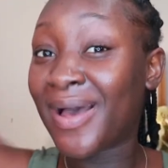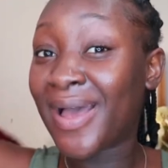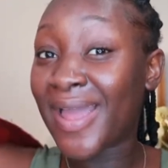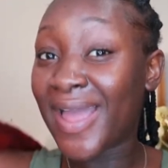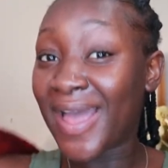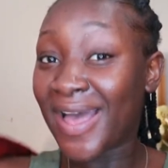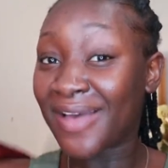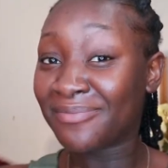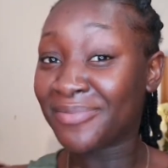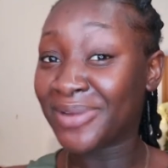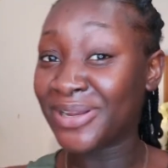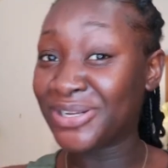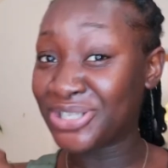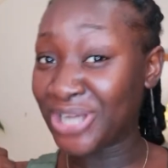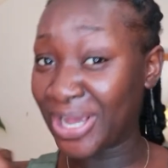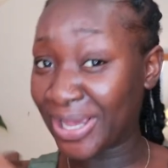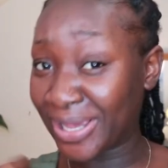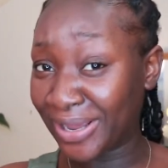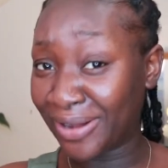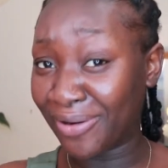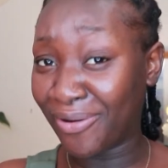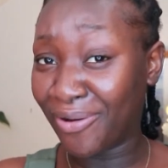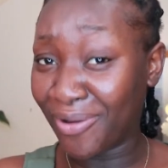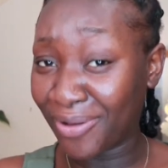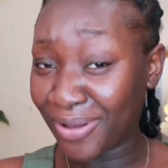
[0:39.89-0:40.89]
I have my
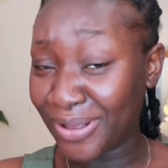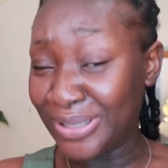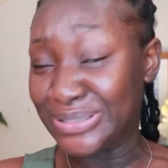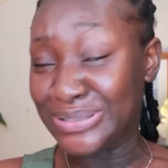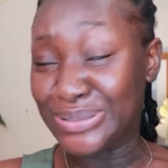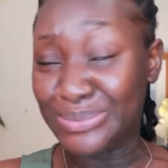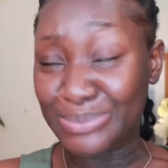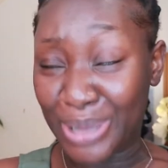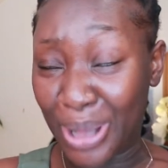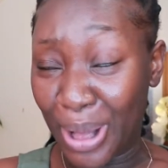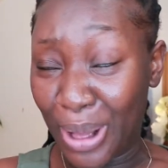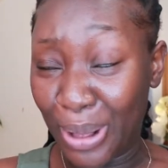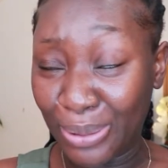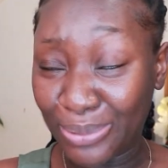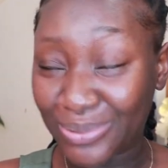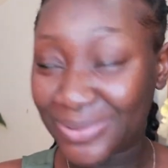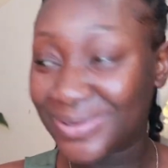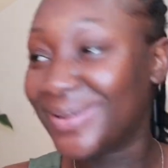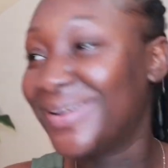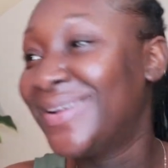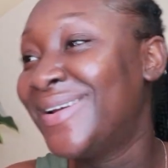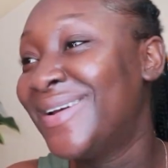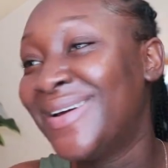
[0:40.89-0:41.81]
jacket on because I'm cold